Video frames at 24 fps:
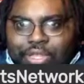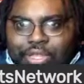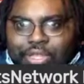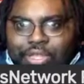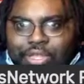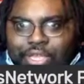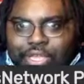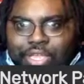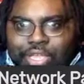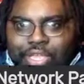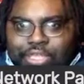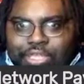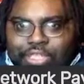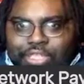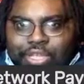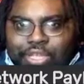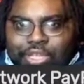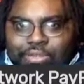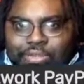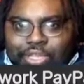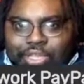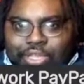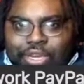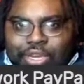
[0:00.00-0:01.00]
it's
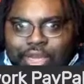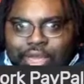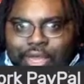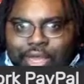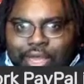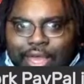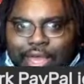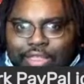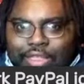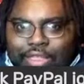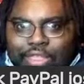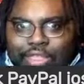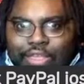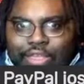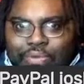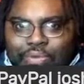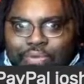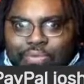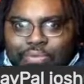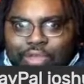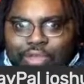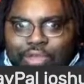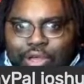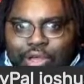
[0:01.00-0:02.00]
something that I think
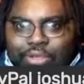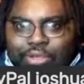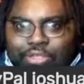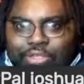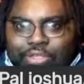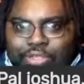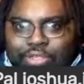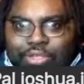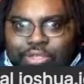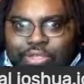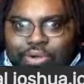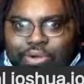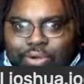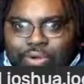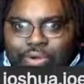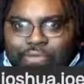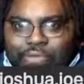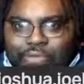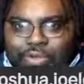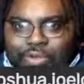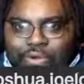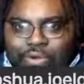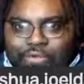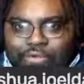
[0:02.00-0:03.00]
we all seen over
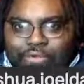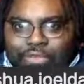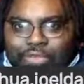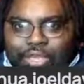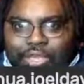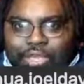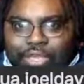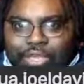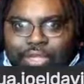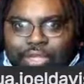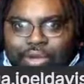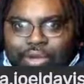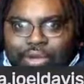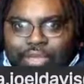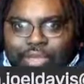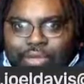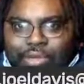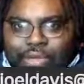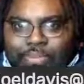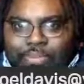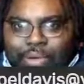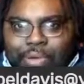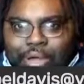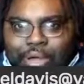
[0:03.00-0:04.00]
and over again.
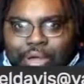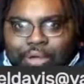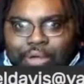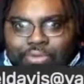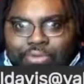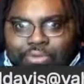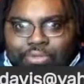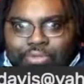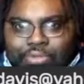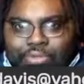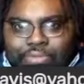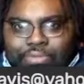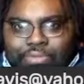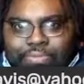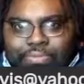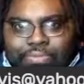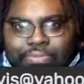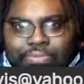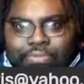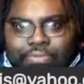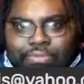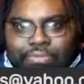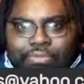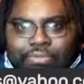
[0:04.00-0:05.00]
Pause.
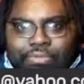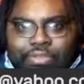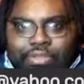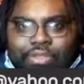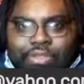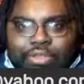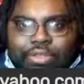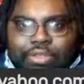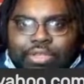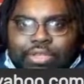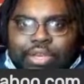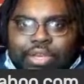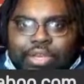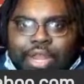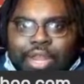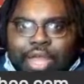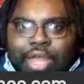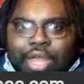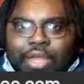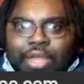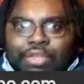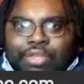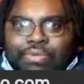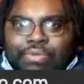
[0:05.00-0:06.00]
Now,
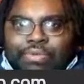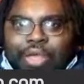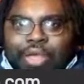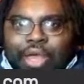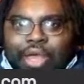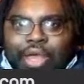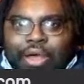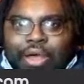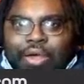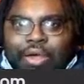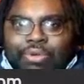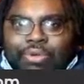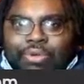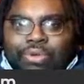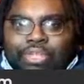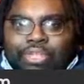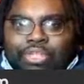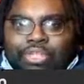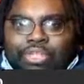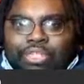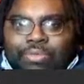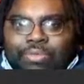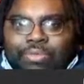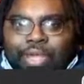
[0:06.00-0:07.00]
you got all these
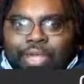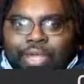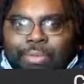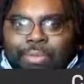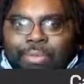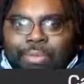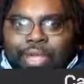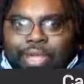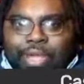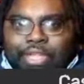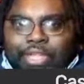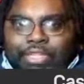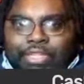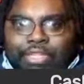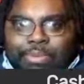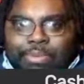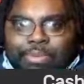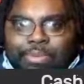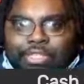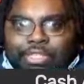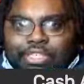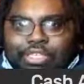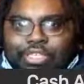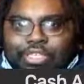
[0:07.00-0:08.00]
NBA players talking about the
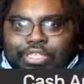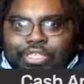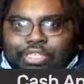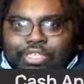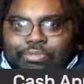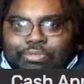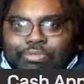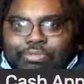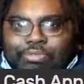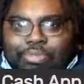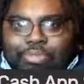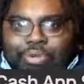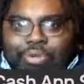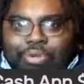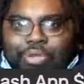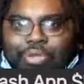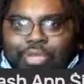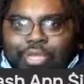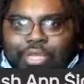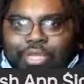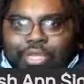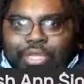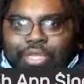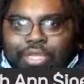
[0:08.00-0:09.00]
system is
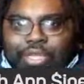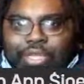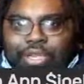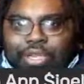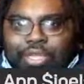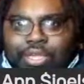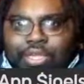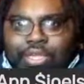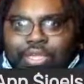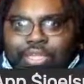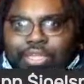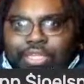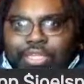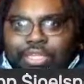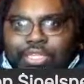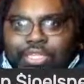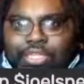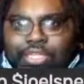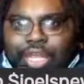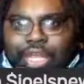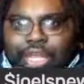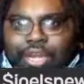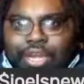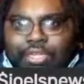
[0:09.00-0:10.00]
broken, this,
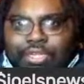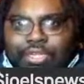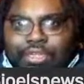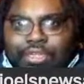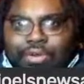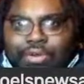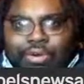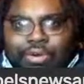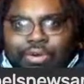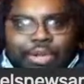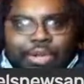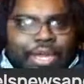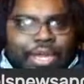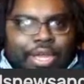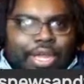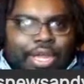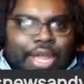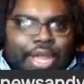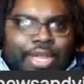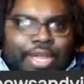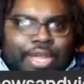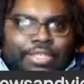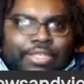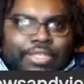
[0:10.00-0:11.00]
that, and the third. Now,
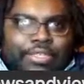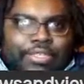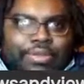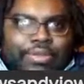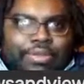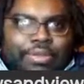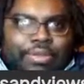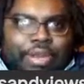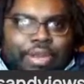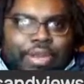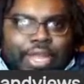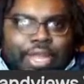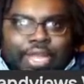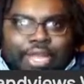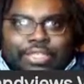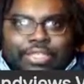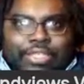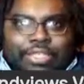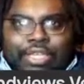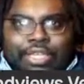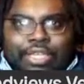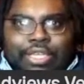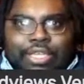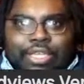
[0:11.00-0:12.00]
guys, like I
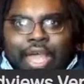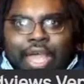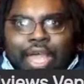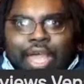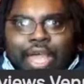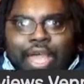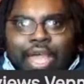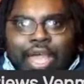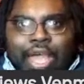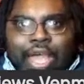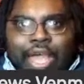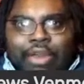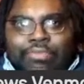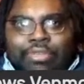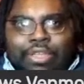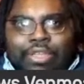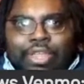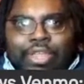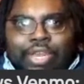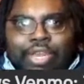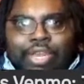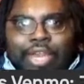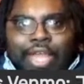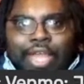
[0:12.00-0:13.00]
said, I don't
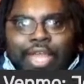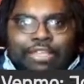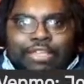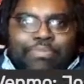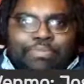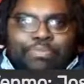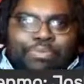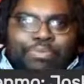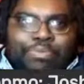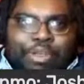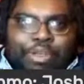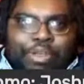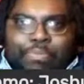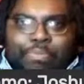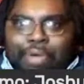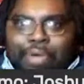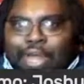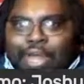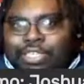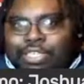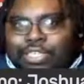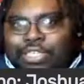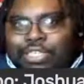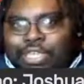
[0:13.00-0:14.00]
like to bring
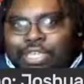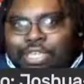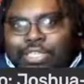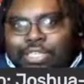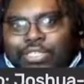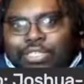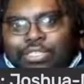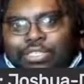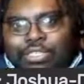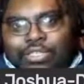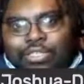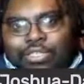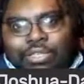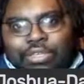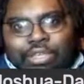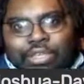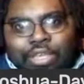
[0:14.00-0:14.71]
politics